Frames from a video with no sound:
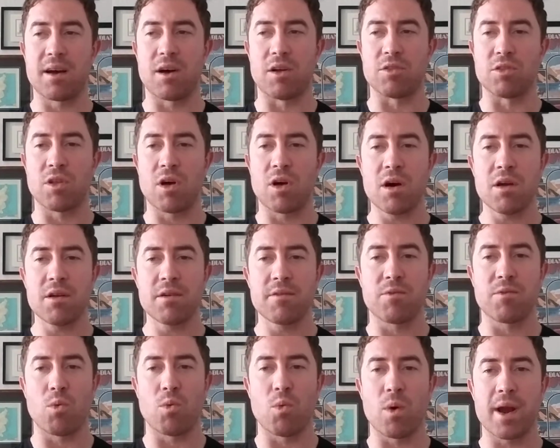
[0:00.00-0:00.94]
lot
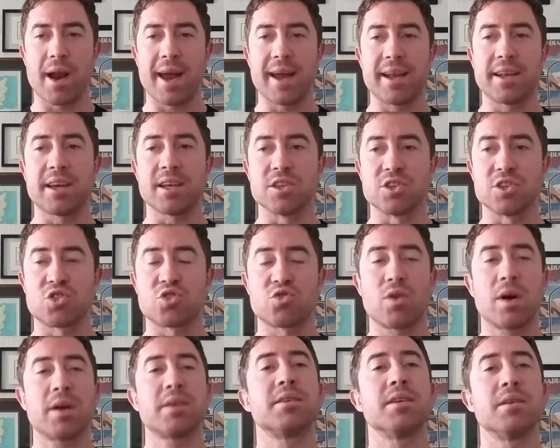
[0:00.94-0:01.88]
of what I had
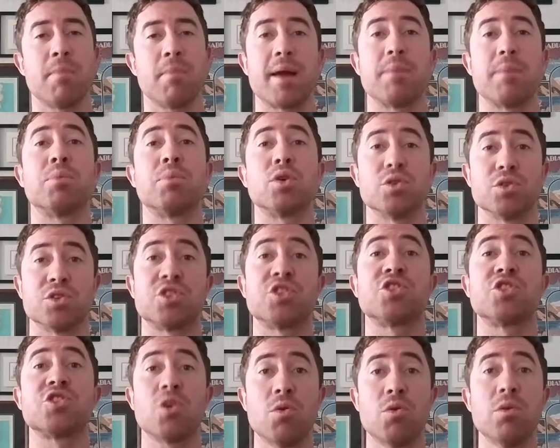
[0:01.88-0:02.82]
constructed my
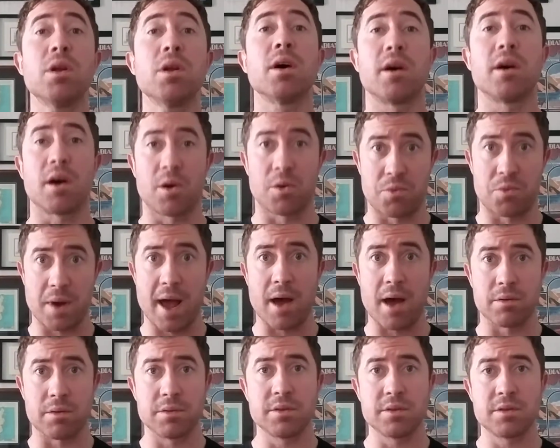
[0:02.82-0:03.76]
persona
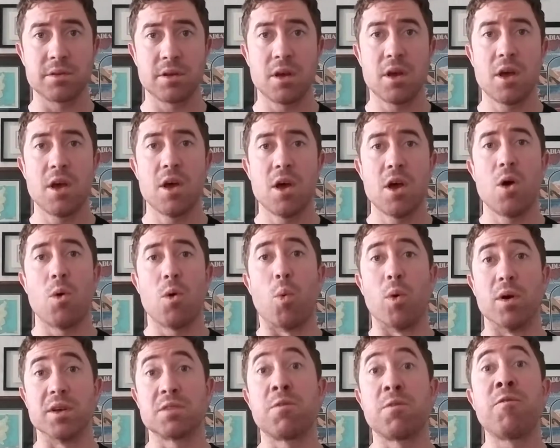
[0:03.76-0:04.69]
around
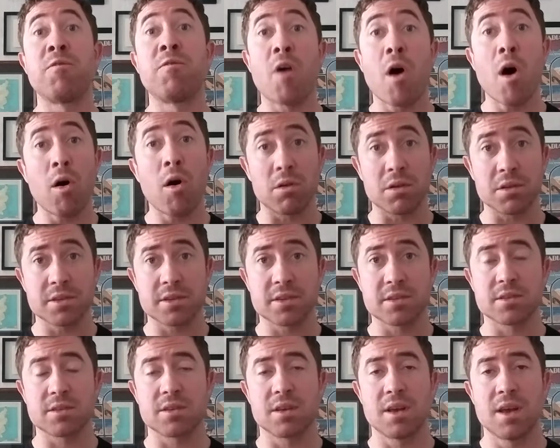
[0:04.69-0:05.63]
was
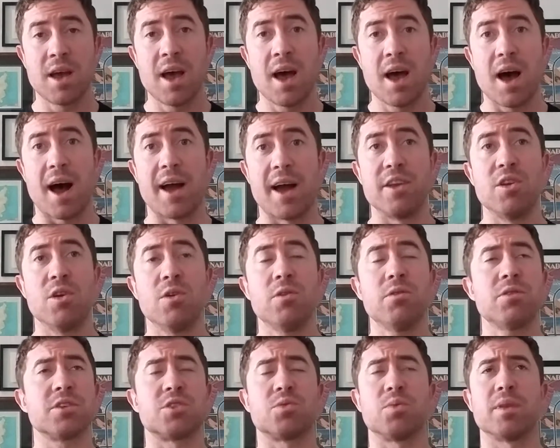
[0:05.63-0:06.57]
false. I
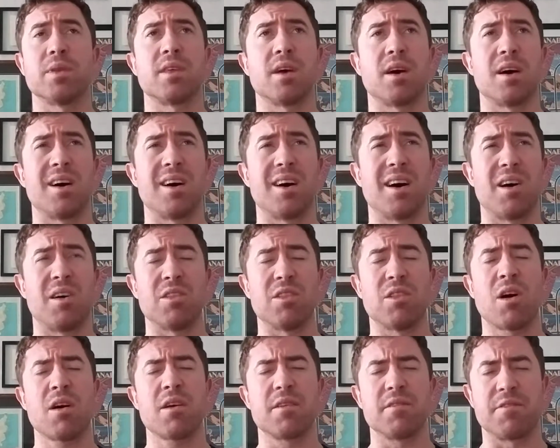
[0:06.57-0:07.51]
noticed with a
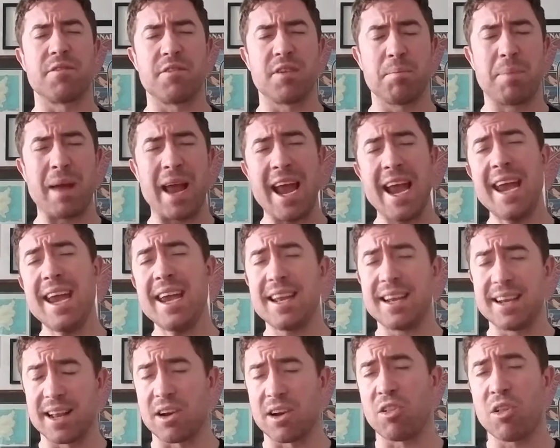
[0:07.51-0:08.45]
lot of
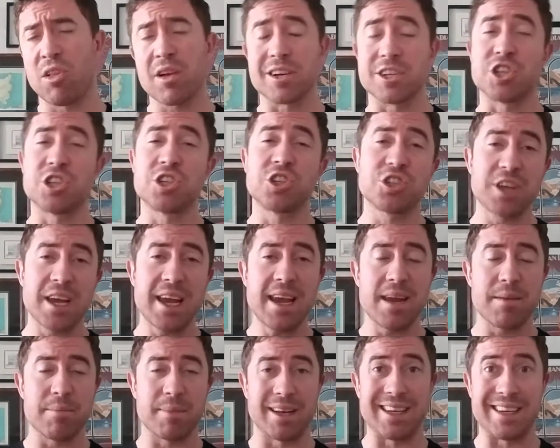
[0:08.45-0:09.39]
pain and a lot of
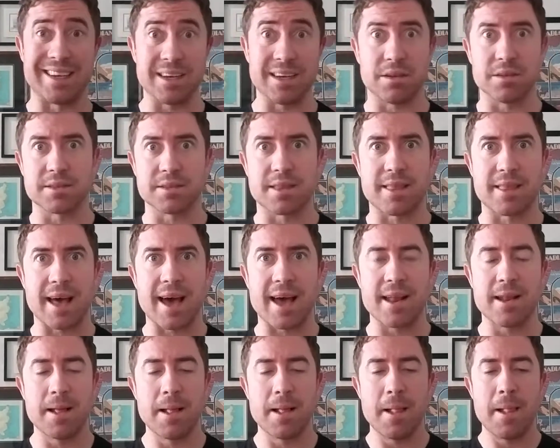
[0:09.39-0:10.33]
shame and guilt
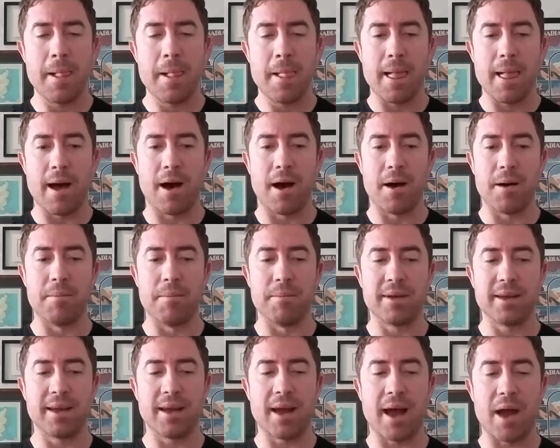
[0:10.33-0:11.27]
that
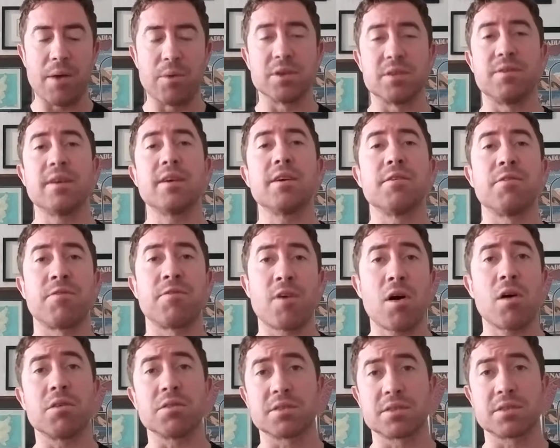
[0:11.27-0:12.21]
I was very
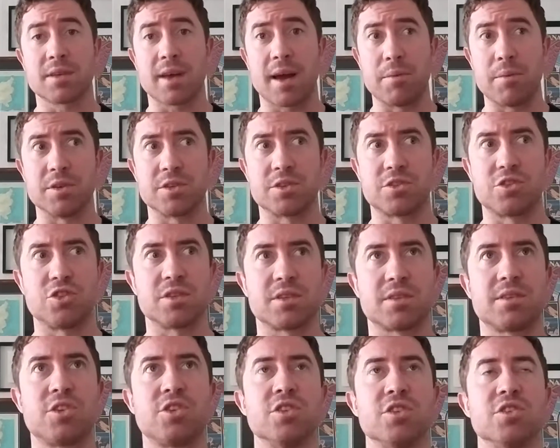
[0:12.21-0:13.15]
false. I was
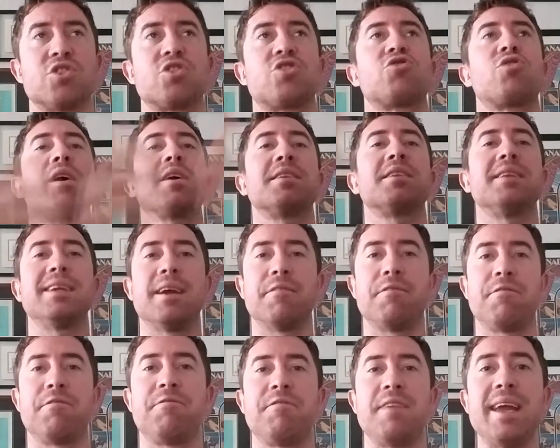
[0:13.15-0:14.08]
just constructing
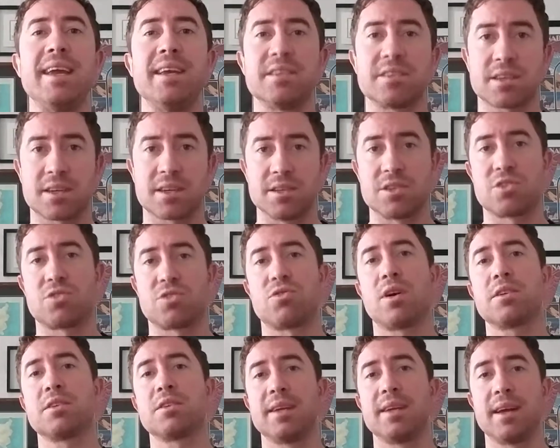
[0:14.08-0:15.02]
a face,
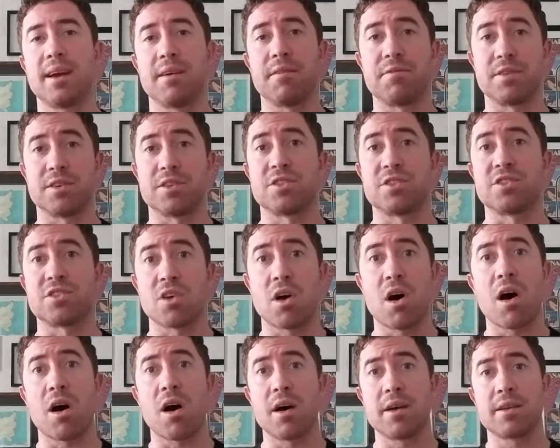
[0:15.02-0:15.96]
constructing a
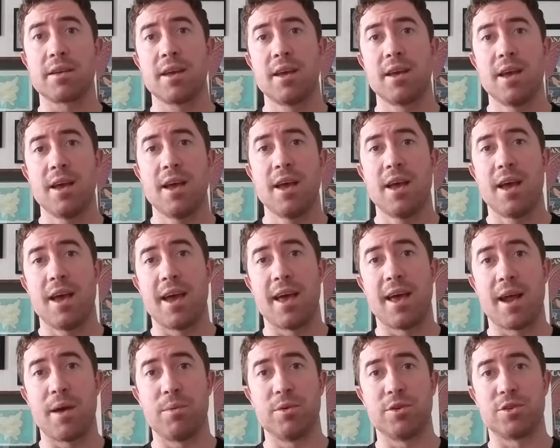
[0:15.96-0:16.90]
facade.
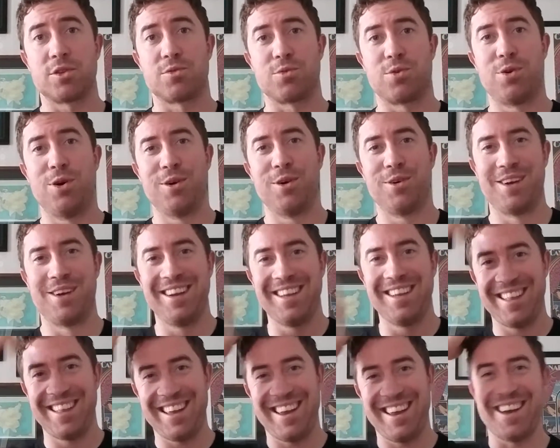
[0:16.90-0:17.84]
And I was
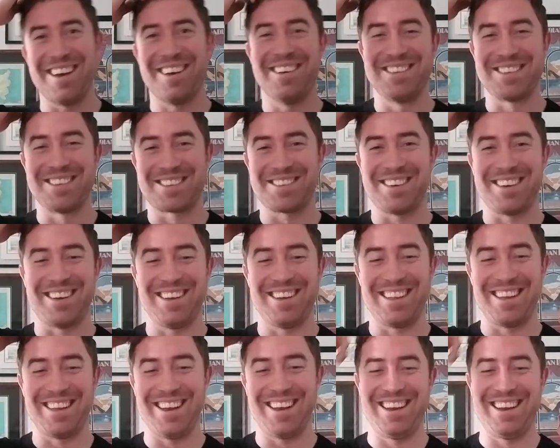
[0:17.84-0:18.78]
really,
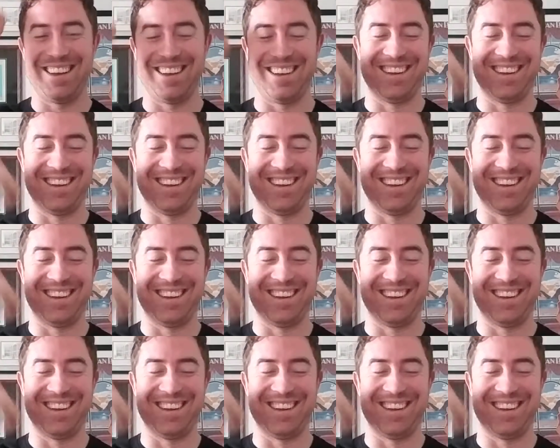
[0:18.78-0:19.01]
okay,